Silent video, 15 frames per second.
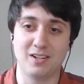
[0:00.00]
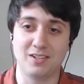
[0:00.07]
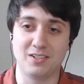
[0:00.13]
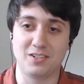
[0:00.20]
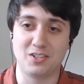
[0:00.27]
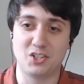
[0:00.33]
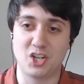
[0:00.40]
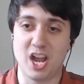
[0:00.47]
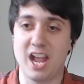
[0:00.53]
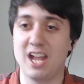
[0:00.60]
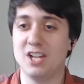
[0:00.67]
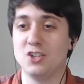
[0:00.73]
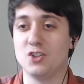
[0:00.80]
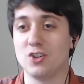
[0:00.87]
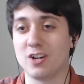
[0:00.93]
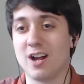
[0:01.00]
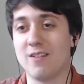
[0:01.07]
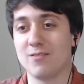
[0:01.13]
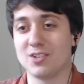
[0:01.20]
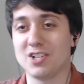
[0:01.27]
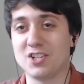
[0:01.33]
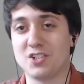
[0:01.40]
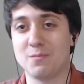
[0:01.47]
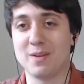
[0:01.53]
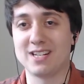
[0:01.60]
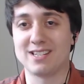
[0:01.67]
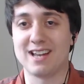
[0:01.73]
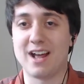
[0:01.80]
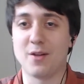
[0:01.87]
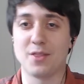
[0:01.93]
change your conversation
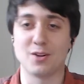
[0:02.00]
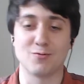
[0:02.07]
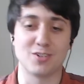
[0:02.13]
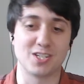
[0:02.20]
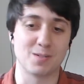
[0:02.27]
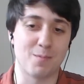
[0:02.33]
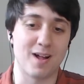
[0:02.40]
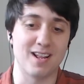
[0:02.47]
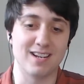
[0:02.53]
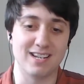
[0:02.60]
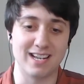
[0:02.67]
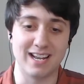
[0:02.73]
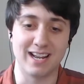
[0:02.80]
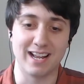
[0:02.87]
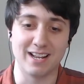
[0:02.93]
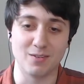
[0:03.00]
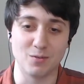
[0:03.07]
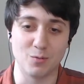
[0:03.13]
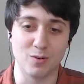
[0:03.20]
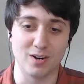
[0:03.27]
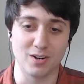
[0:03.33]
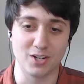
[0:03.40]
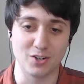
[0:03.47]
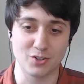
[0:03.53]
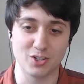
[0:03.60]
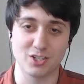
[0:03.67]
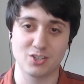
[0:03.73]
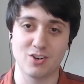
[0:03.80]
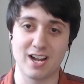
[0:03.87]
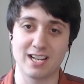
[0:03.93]
based on how they're responding. And where you're
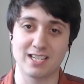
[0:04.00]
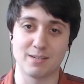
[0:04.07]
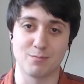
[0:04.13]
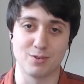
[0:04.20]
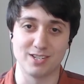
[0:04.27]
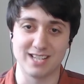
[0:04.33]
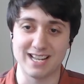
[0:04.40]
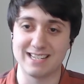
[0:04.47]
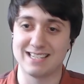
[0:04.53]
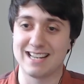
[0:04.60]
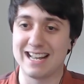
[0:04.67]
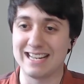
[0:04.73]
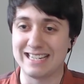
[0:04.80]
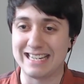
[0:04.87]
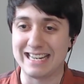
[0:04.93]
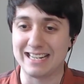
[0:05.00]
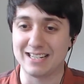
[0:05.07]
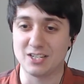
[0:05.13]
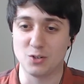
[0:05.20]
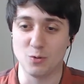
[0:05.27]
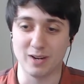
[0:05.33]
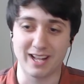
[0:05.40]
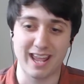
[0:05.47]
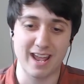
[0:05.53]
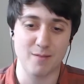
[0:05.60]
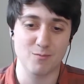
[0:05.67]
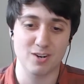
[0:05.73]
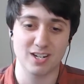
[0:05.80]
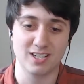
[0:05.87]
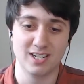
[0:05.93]
just trying to present an idea to a
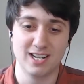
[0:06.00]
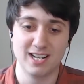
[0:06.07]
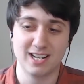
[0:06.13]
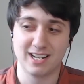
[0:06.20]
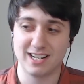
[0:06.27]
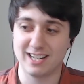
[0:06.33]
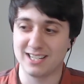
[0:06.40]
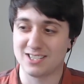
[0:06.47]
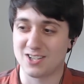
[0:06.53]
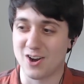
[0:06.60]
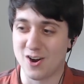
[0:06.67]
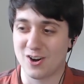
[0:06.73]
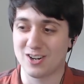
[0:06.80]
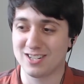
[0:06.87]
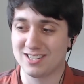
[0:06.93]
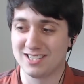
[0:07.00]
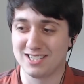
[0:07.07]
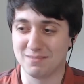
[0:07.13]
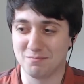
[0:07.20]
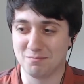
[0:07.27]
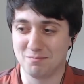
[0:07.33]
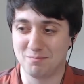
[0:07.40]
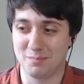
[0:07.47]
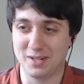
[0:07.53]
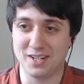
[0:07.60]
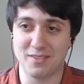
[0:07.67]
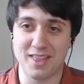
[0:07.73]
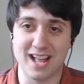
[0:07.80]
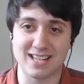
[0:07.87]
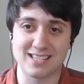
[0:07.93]
camera, it's hard to
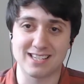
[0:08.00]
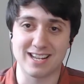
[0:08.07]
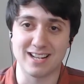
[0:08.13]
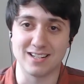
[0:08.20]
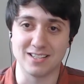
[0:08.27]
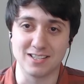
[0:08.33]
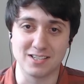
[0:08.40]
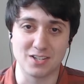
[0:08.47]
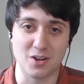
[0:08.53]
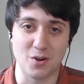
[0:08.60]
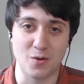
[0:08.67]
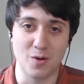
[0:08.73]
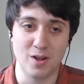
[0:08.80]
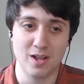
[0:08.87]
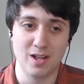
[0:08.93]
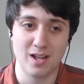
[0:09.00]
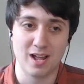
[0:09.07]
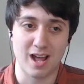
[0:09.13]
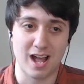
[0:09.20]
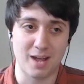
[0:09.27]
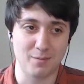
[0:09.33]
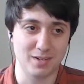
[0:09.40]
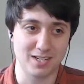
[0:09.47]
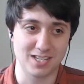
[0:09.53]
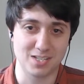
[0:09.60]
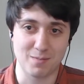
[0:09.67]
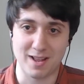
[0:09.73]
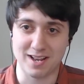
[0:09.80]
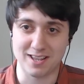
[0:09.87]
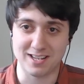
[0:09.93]
build that skill. So I'm going to
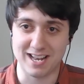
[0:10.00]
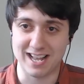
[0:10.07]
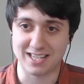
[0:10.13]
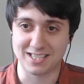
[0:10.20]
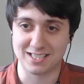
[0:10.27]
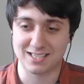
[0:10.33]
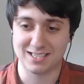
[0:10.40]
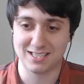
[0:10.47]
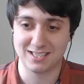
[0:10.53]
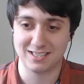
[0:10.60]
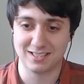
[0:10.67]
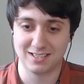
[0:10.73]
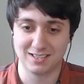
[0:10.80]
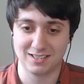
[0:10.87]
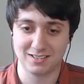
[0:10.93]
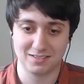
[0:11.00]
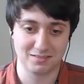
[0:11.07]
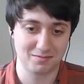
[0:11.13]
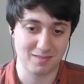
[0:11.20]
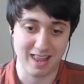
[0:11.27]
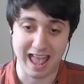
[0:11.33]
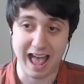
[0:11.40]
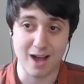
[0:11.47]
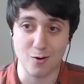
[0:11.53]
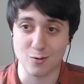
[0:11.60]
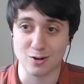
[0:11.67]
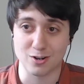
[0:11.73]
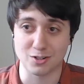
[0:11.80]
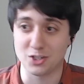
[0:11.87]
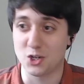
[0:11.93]
spend the next
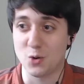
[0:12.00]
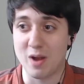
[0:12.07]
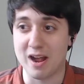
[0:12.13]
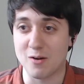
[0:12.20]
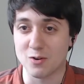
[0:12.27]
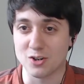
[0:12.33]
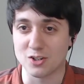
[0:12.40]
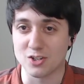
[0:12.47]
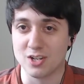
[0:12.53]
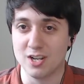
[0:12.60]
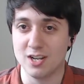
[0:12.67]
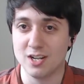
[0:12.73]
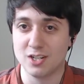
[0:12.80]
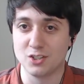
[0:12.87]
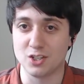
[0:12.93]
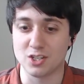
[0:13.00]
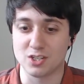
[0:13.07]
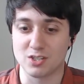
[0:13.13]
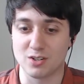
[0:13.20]
hour or 2 hours just